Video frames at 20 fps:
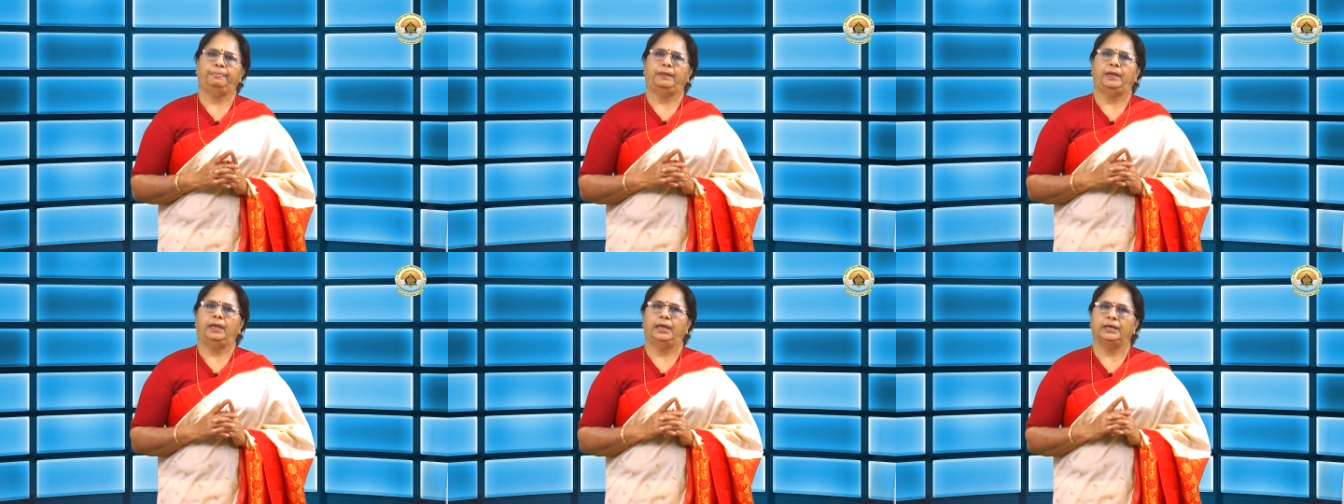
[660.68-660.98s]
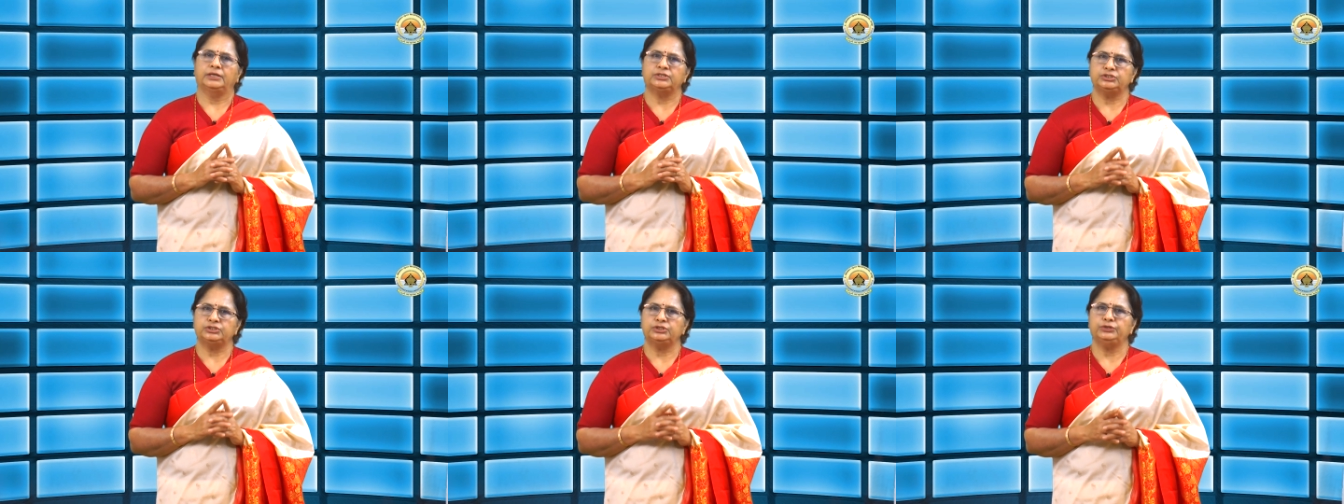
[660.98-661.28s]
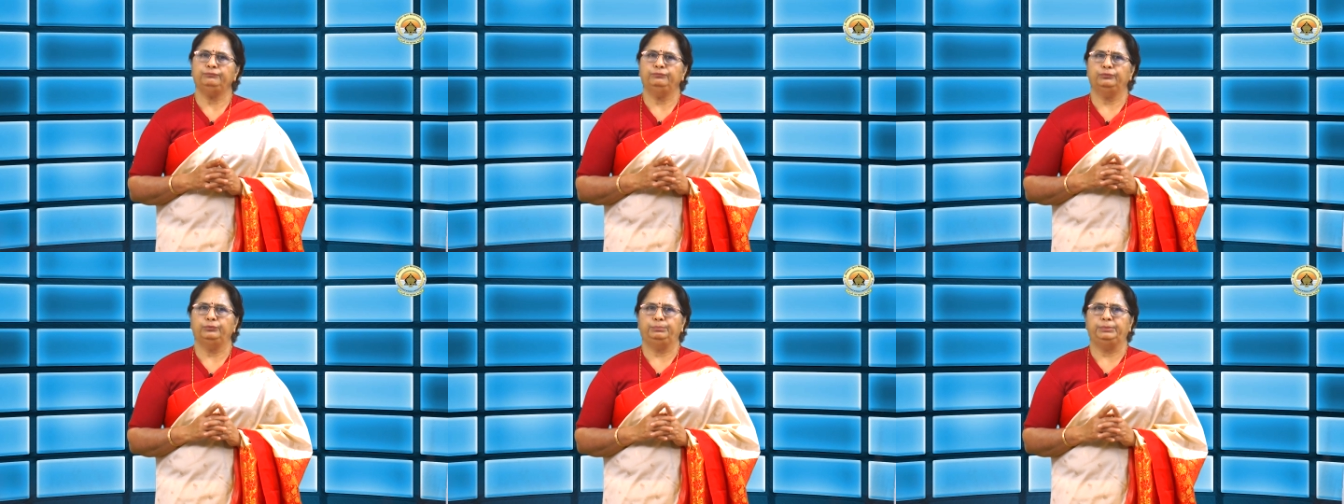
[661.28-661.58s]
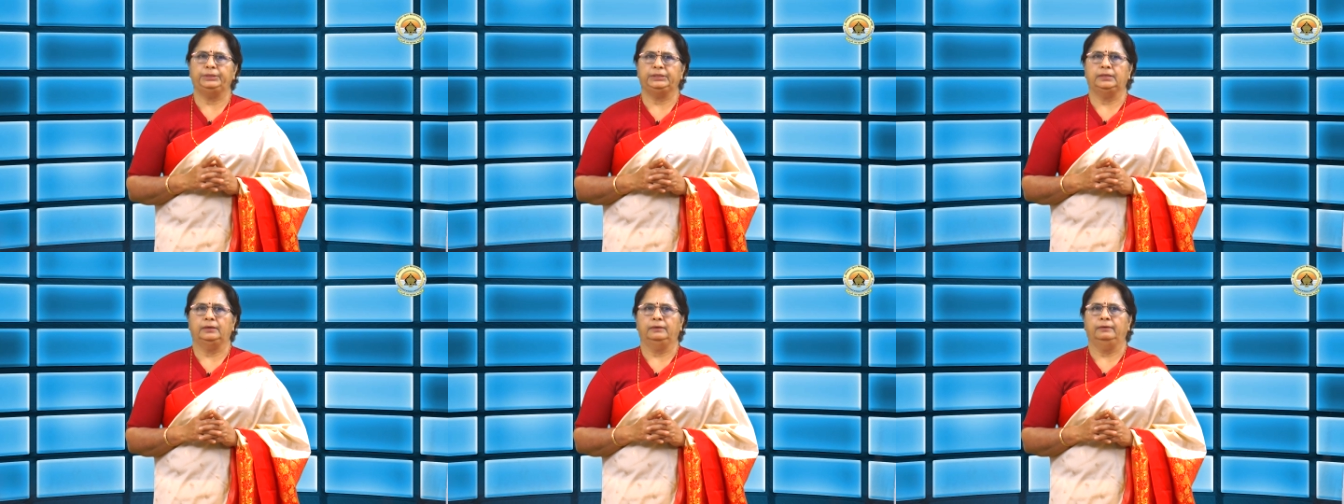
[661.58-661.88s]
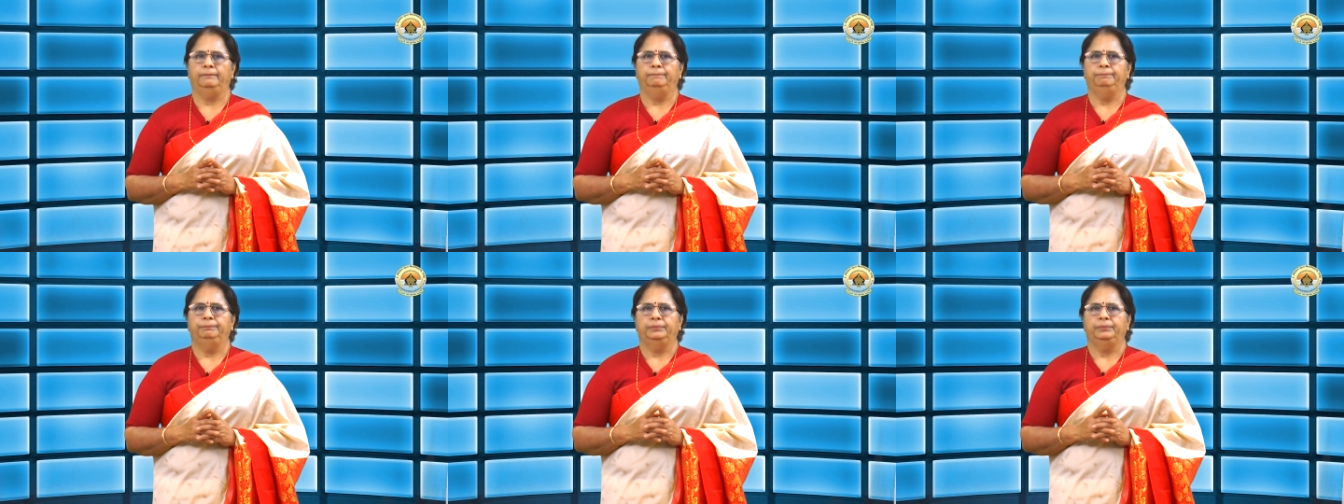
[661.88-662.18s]
action would be
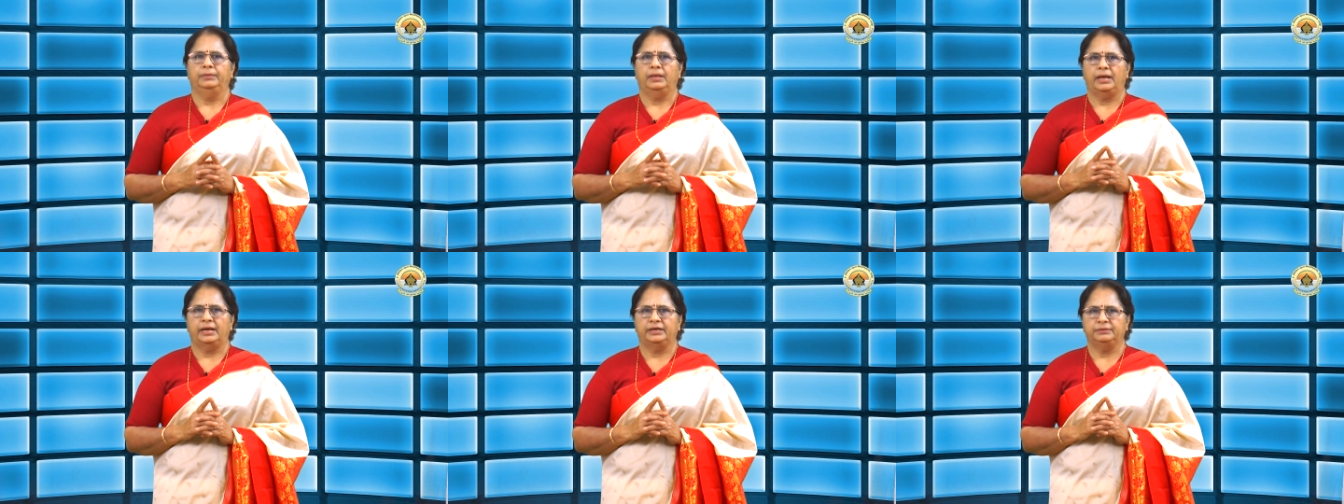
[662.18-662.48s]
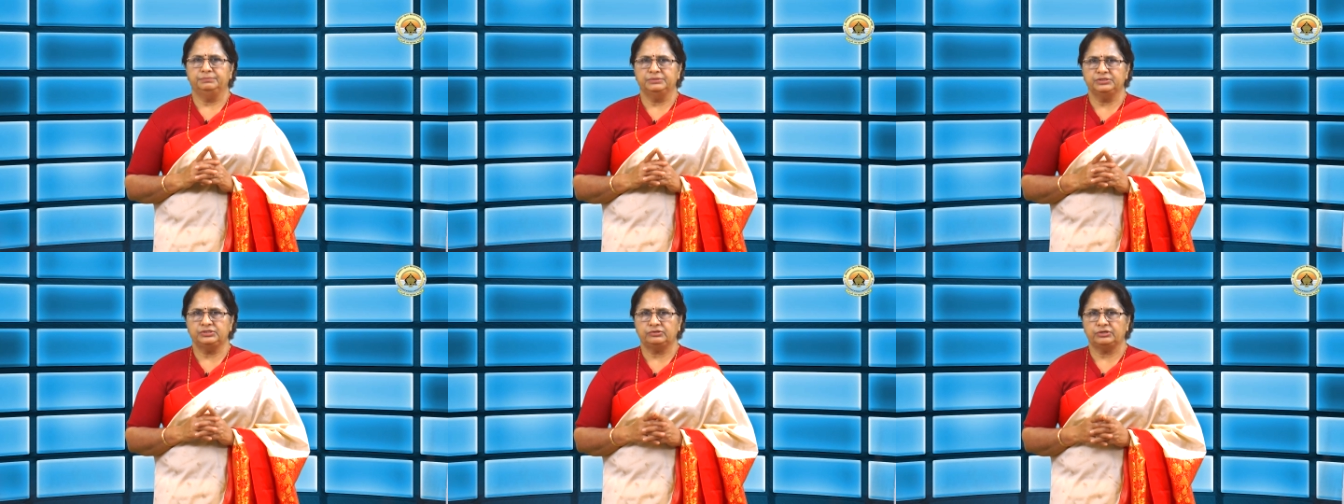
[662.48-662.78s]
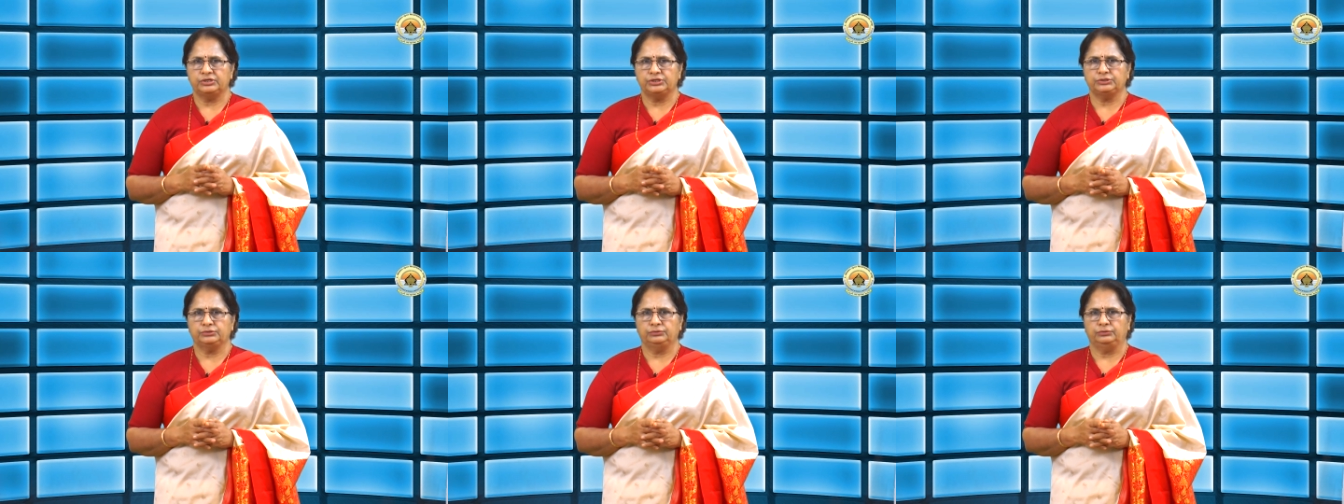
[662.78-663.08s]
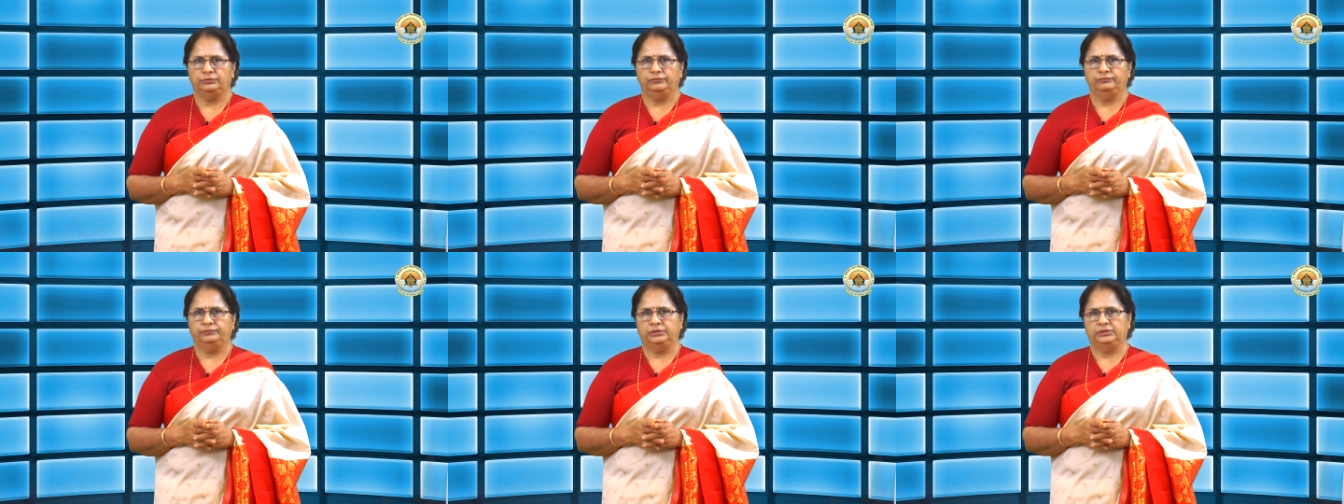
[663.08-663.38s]
the administration of